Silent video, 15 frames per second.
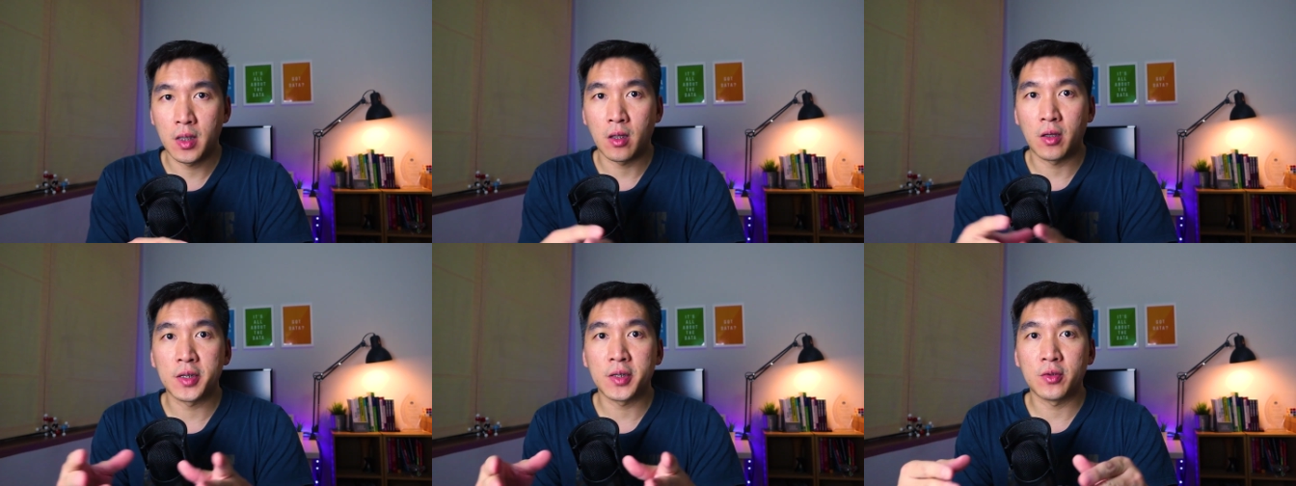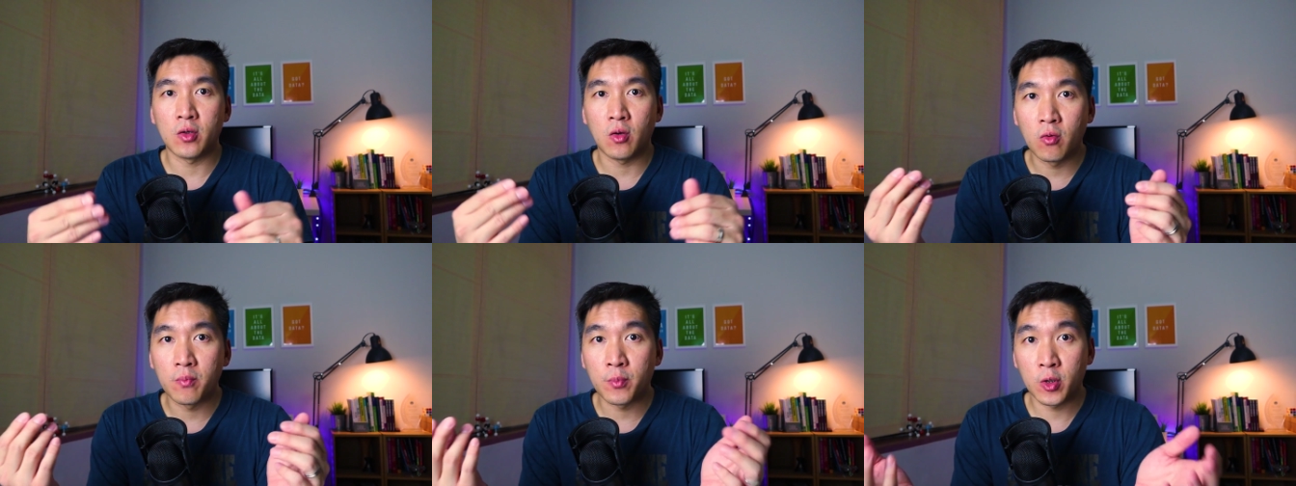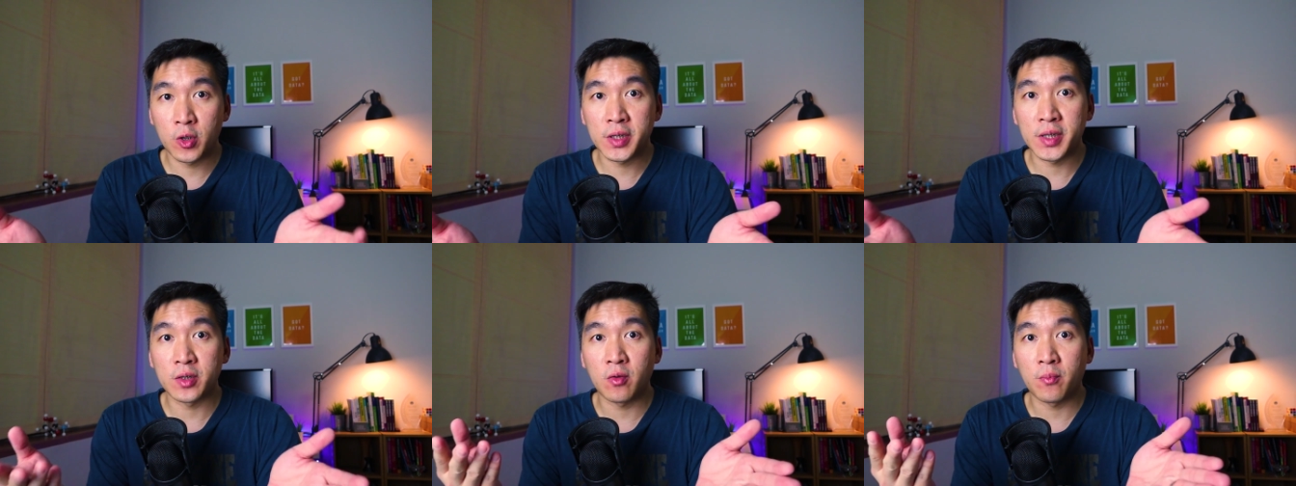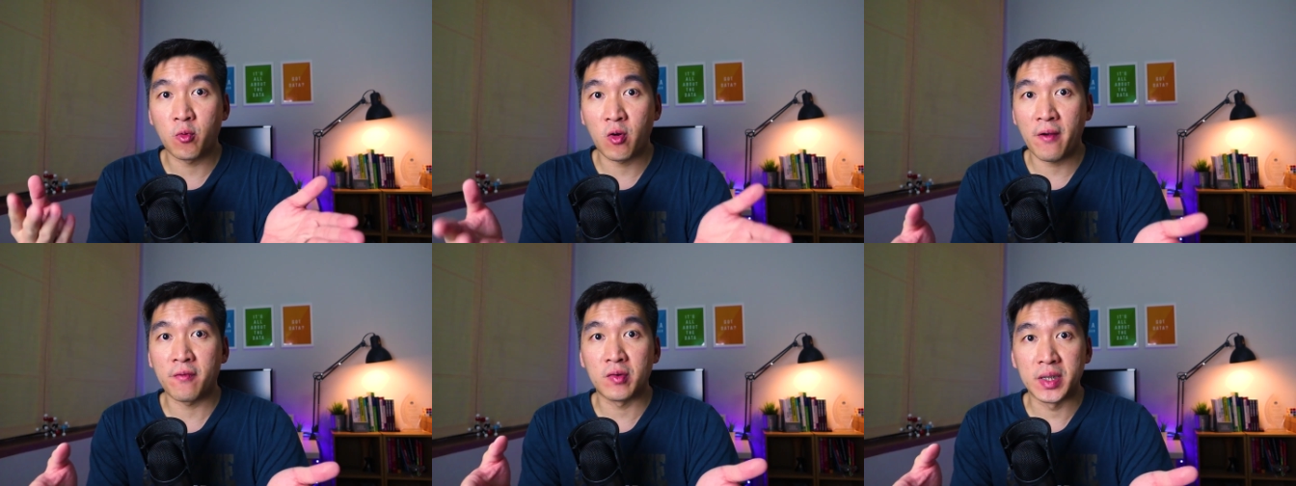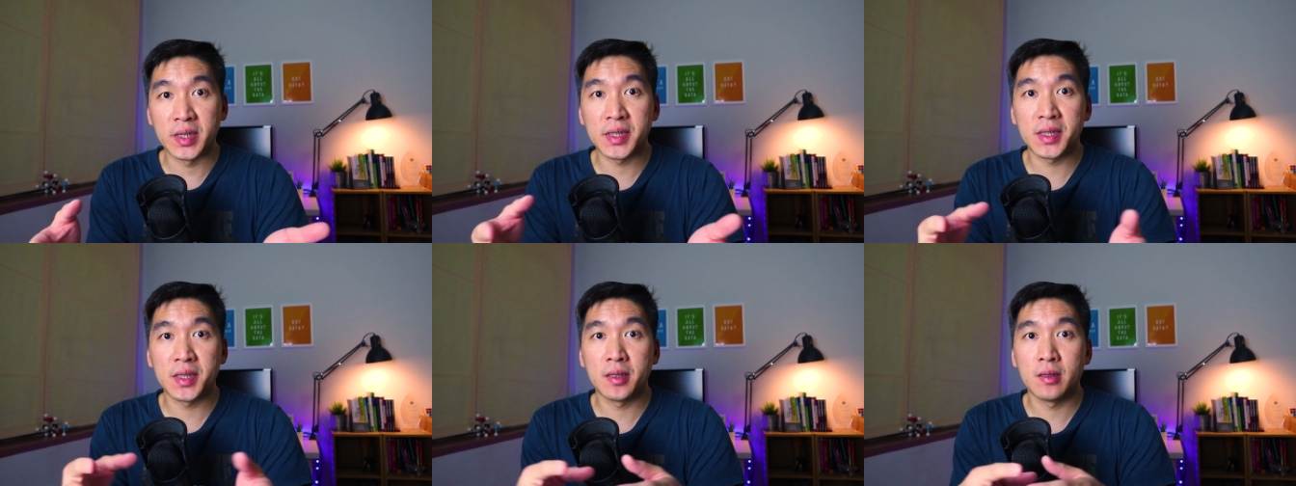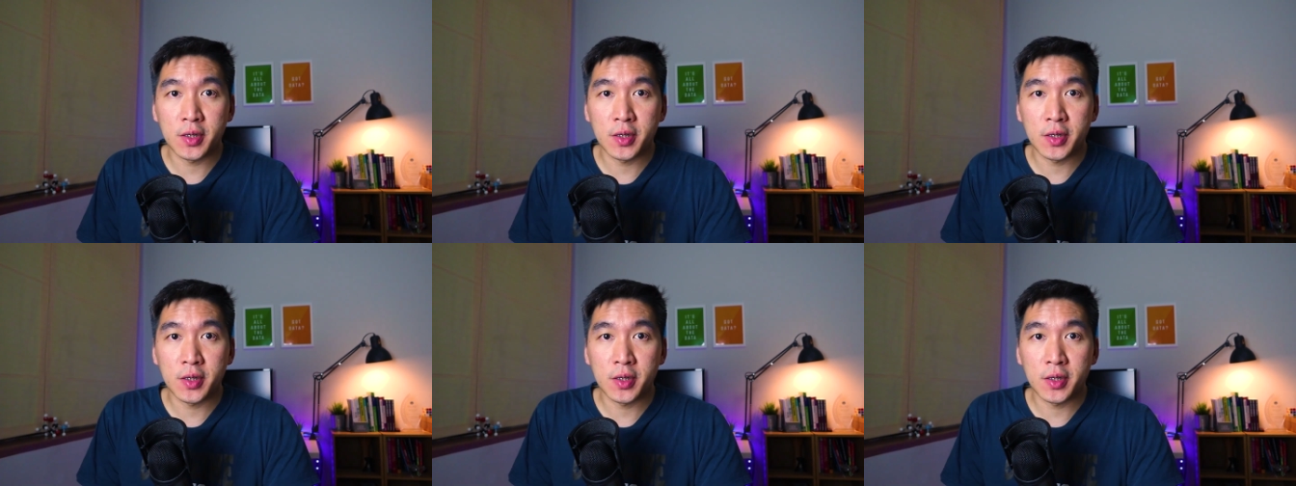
and also your own personal preference.